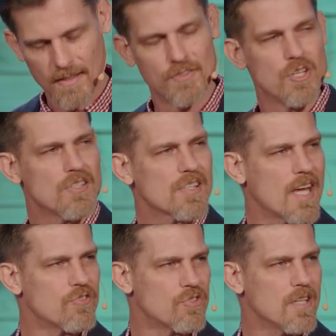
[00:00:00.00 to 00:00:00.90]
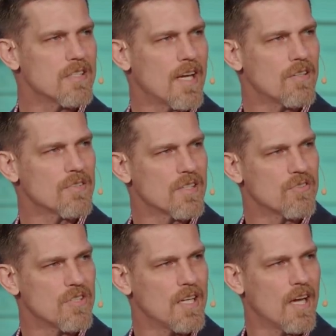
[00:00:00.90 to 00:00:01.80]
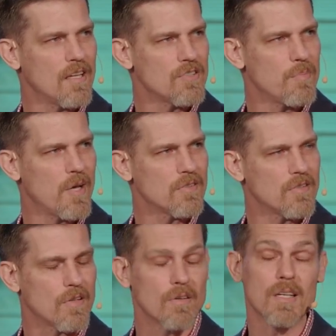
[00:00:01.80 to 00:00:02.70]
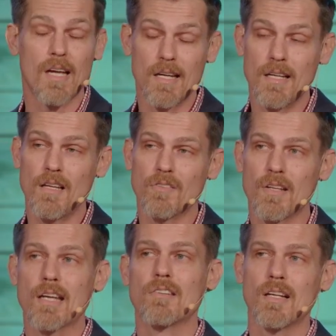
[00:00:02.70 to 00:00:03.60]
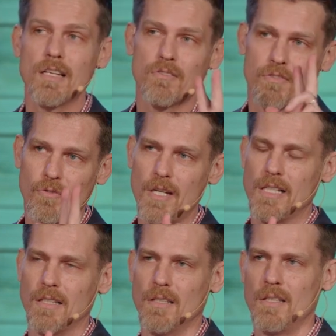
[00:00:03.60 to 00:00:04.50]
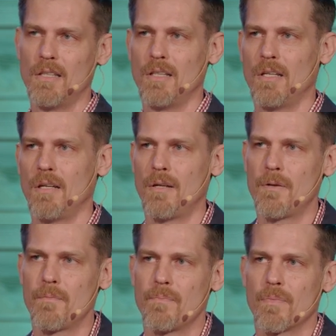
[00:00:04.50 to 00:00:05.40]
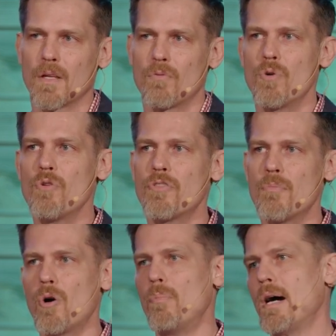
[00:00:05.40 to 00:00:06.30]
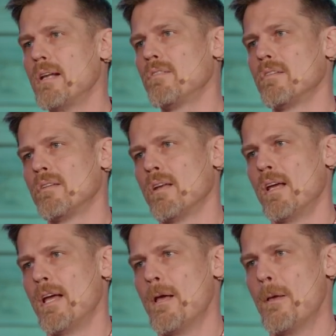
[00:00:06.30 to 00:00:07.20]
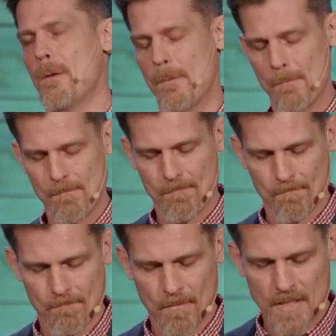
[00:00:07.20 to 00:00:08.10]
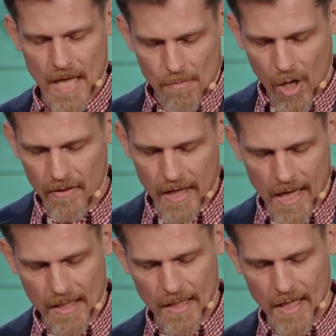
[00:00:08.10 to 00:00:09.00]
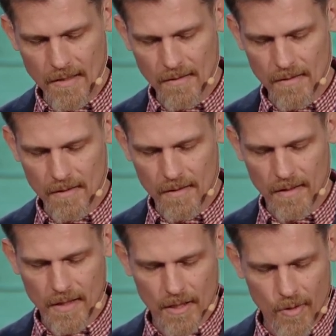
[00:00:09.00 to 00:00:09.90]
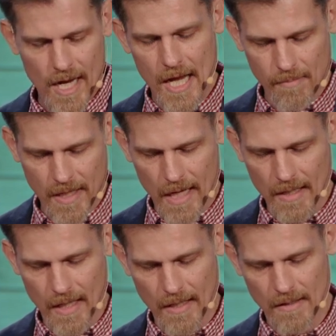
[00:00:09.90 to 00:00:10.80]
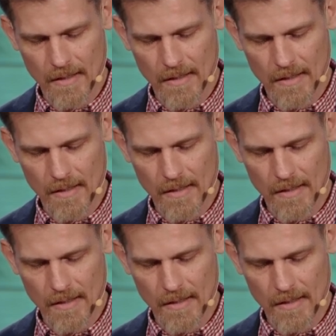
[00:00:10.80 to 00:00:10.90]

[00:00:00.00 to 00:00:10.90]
Jesus has Gentiles in his genealogy, Pastor Tony? Yeah, he does. He has at least three Ruth the Moabitess, Tamar the Canaanite and Rahab the Canaanite.